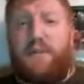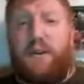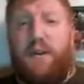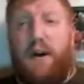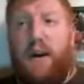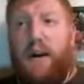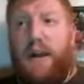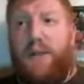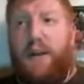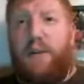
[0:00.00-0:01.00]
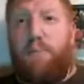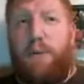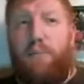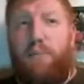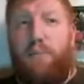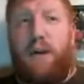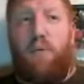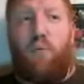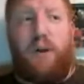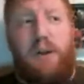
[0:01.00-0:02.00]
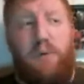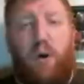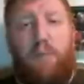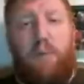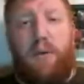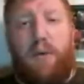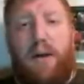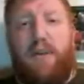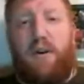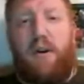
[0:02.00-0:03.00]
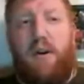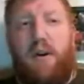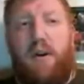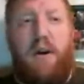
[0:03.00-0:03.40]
So I think that people that really want to play Raven Guard,